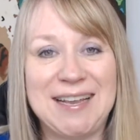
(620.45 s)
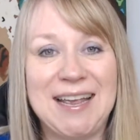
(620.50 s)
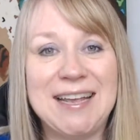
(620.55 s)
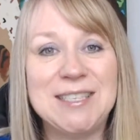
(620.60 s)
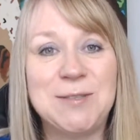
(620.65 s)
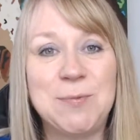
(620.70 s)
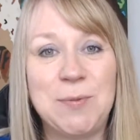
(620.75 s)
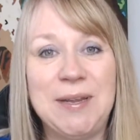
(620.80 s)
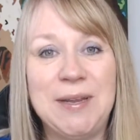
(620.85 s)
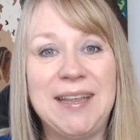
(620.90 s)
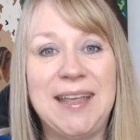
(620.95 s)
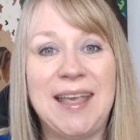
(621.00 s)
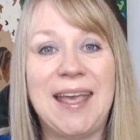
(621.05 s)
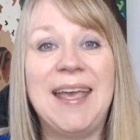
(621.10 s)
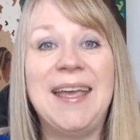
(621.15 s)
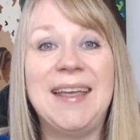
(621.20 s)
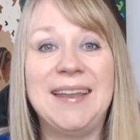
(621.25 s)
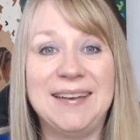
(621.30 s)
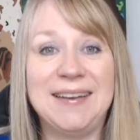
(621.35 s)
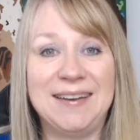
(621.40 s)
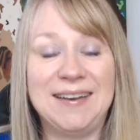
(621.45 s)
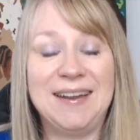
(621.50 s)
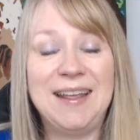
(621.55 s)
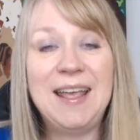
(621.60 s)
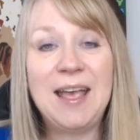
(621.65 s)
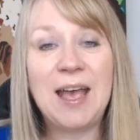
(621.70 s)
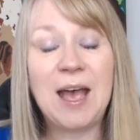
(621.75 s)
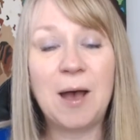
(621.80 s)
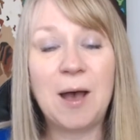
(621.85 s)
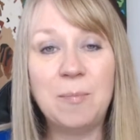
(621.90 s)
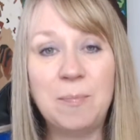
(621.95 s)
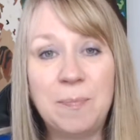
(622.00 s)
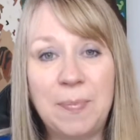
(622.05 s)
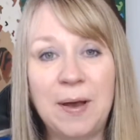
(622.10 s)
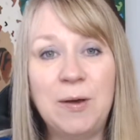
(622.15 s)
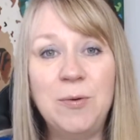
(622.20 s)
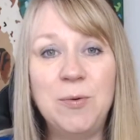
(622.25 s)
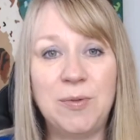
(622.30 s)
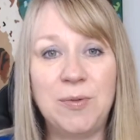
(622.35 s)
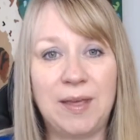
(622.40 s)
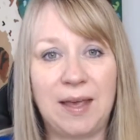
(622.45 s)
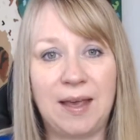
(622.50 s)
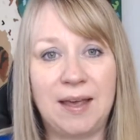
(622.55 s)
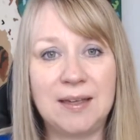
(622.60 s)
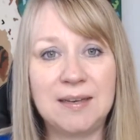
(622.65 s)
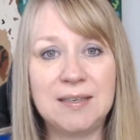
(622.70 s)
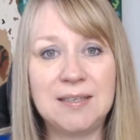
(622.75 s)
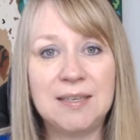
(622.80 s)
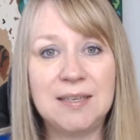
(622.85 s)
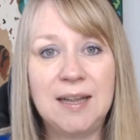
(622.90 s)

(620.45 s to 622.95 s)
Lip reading: as we can about that.